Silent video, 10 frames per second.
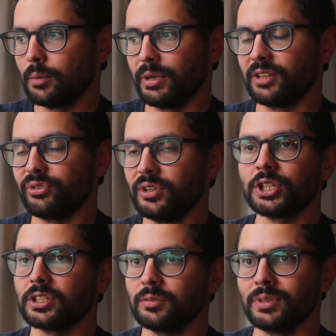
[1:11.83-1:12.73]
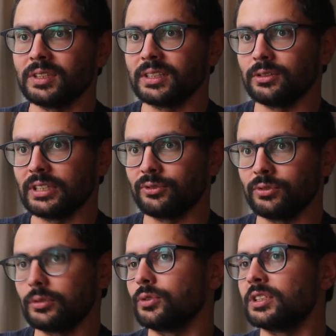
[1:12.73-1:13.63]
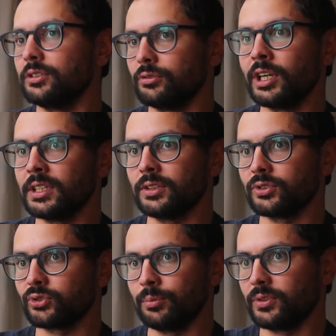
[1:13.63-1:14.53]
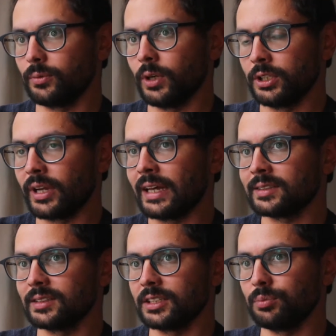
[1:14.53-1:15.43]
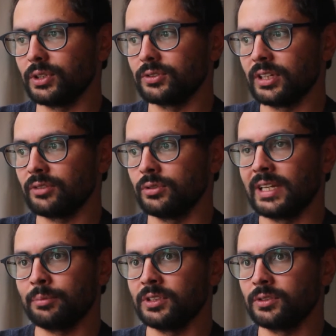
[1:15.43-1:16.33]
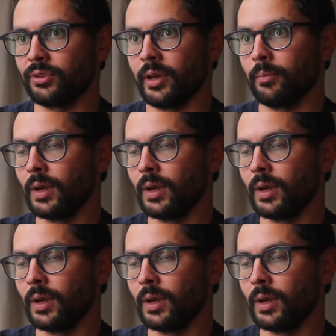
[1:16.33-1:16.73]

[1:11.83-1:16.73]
by definition, it means that you have to continue writing your script while you're casting it, because you have to adapt it to them.